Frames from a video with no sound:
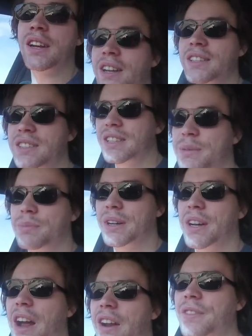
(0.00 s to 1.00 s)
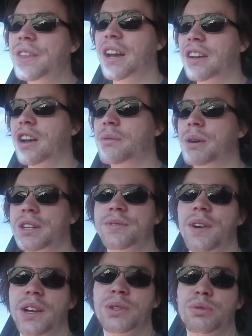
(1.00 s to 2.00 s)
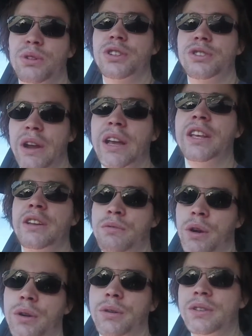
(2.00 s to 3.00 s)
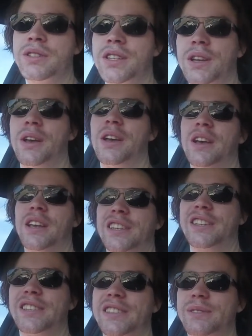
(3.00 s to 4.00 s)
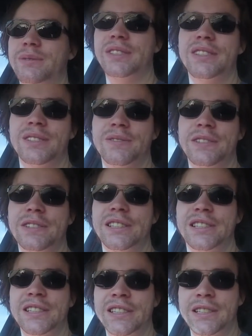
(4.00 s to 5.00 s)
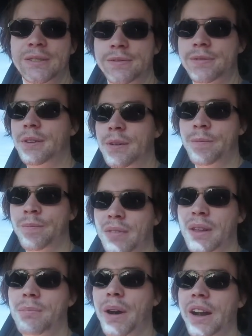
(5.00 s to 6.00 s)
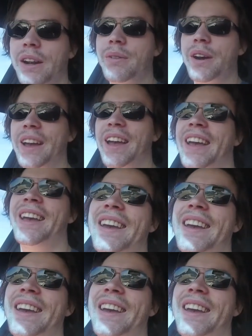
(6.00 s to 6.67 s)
nicely, but I don't think I'd go much faster on Australian roads because it wasn't very safe. But anyway,